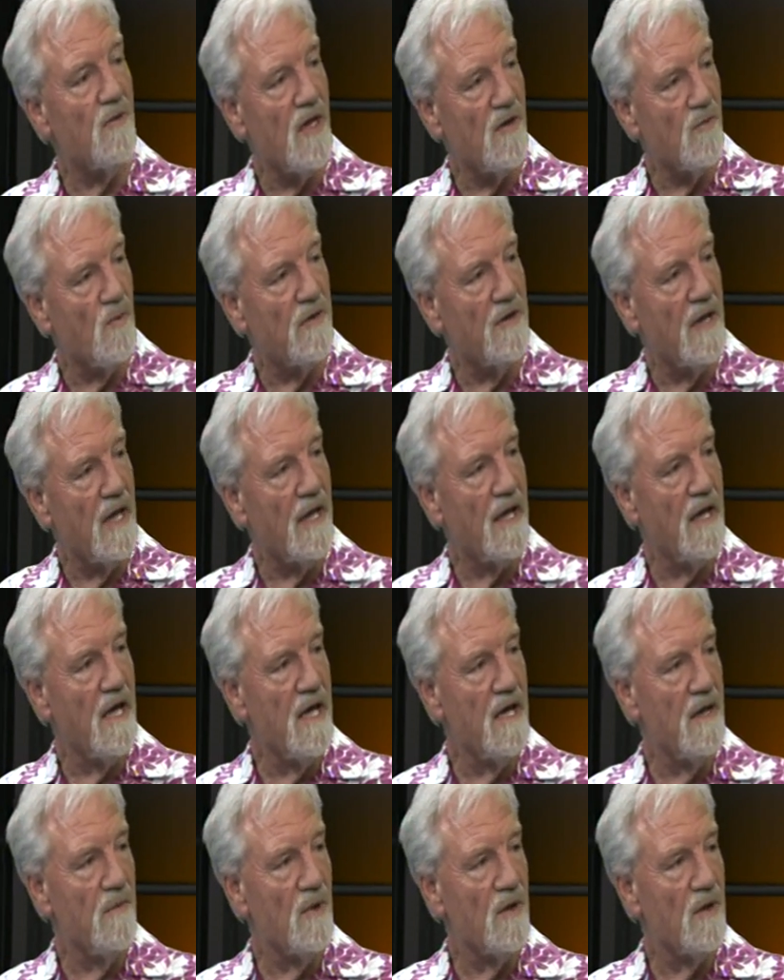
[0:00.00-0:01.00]
that's what they
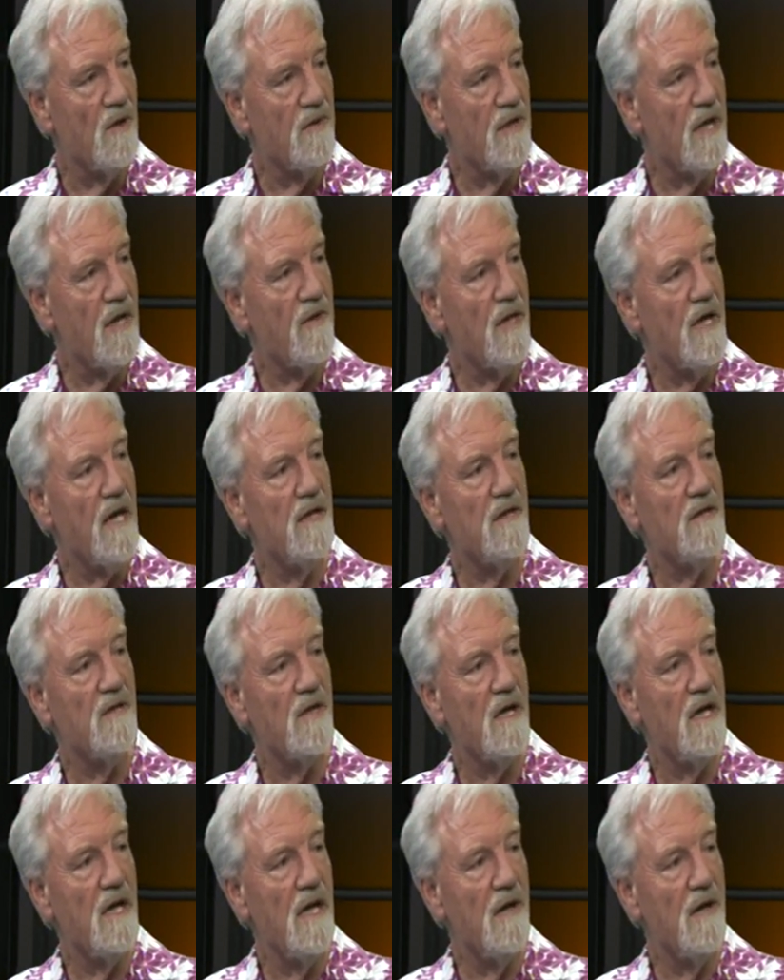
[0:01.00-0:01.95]
claim, and on the other hand, uh,